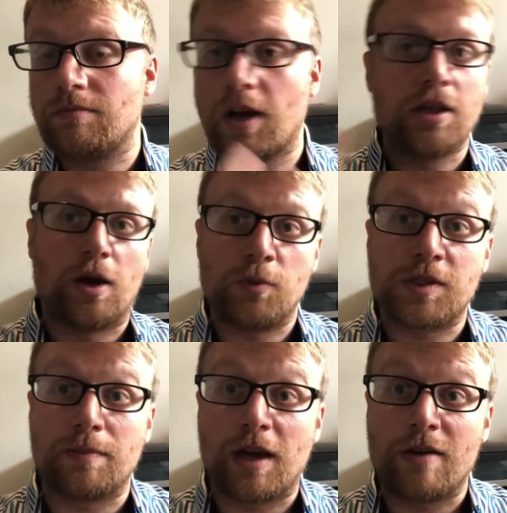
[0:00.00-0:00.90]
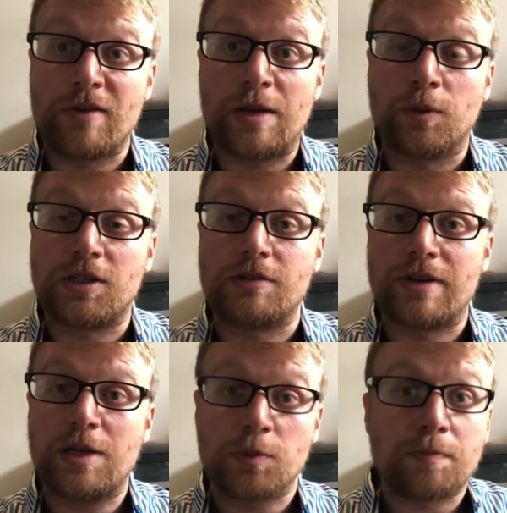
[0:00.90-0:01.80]
you know, was something I really wanted to
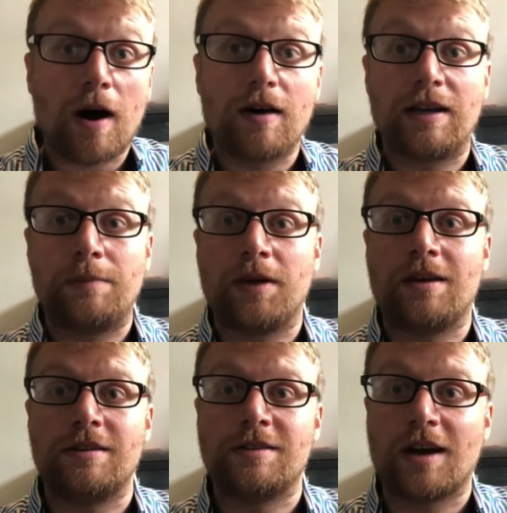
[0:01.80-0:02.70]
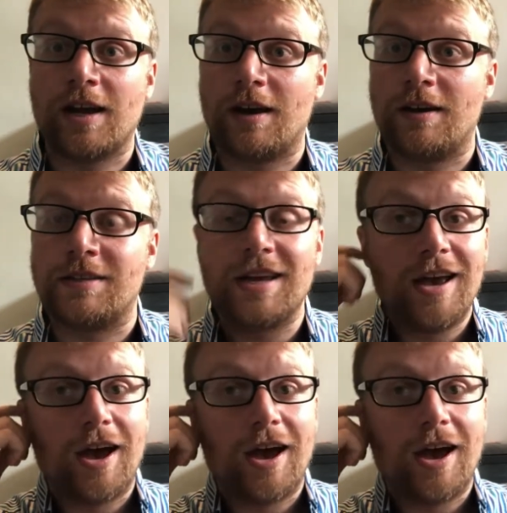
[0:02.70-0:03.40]
read was partly because I heard